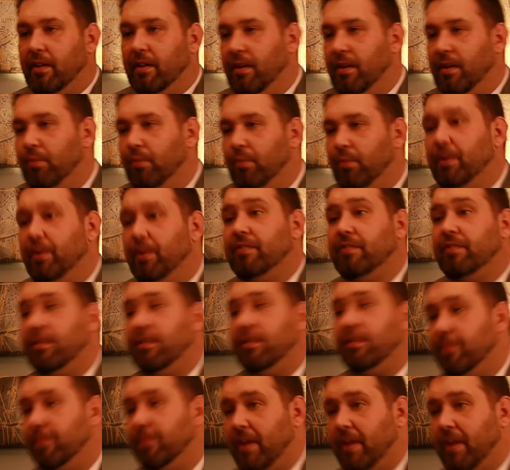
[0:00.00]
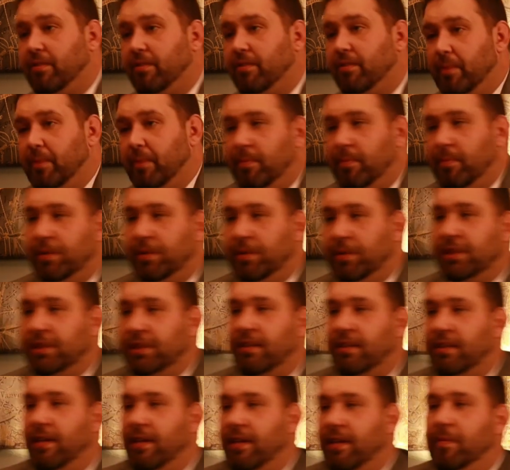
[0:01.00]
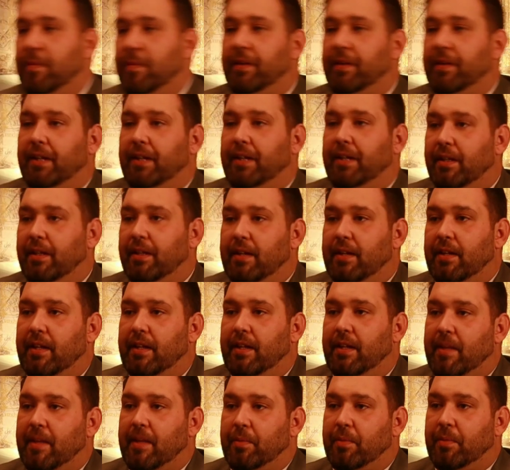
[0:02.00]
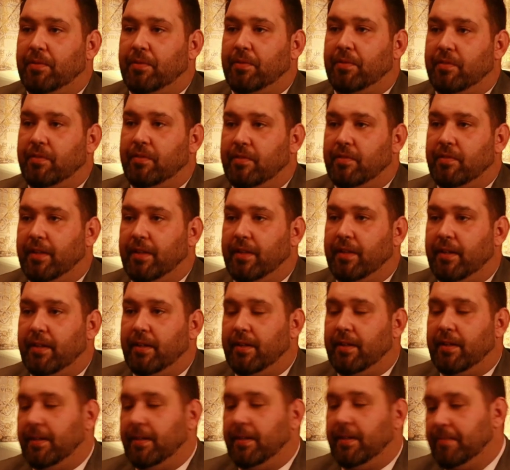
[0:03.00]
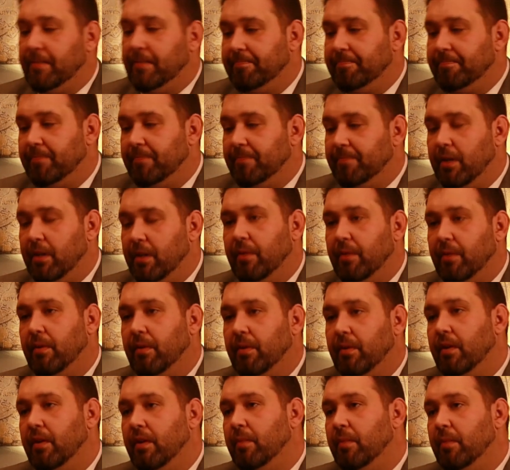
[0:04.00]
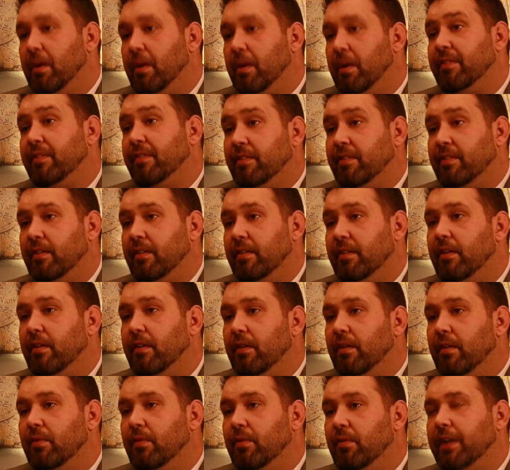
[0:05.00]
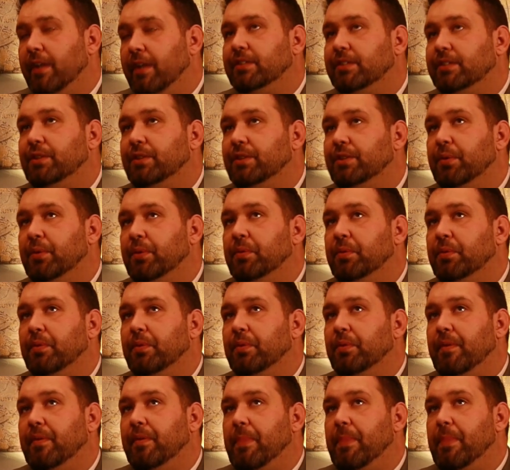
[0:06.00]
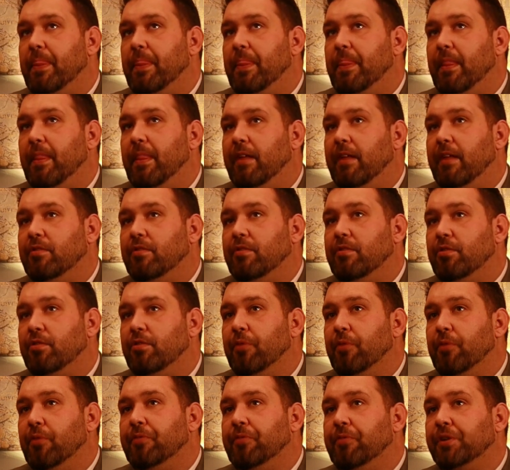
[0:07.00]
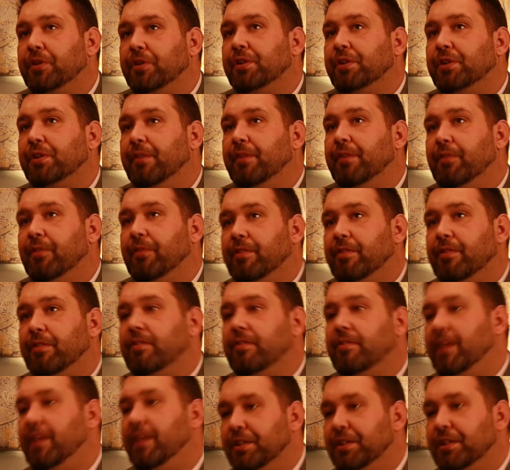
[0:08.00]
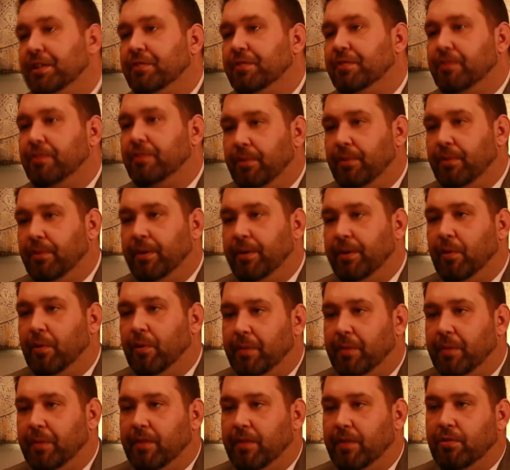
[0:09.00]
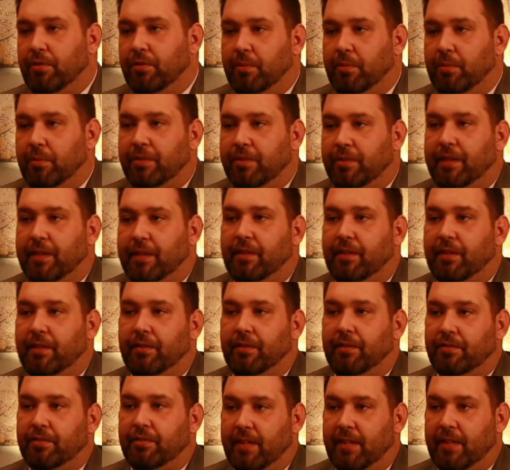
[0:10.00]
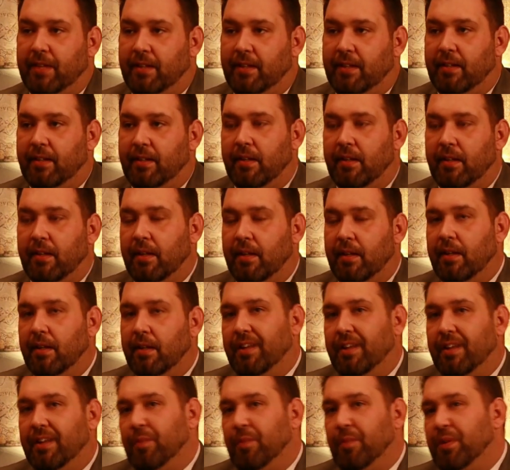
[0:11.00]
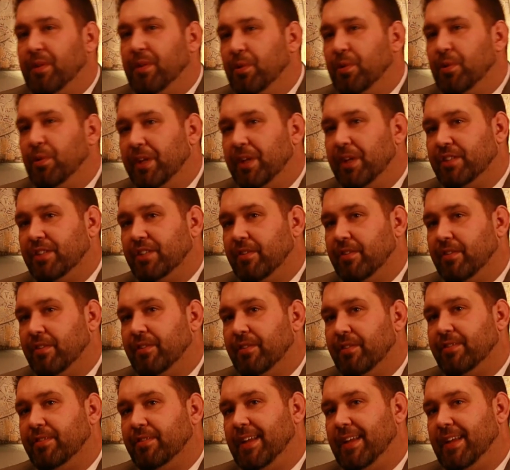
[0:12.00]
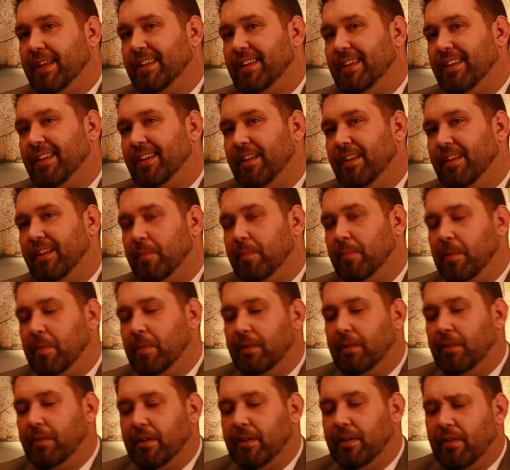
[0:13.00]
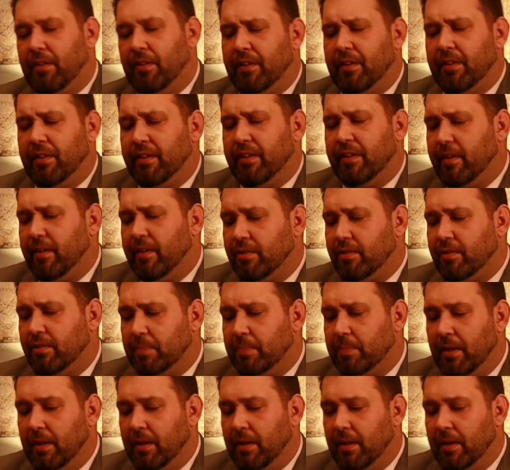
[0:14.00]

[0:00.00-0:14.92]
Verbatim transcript: a risk of possibly breaching liability and, and that person's like, uh, you know, privacy. Right. right? So it's so frustrating for us as the agents too, and I hope the consumers out there understand it, and I hope the new agents understand that like people that are on the cusp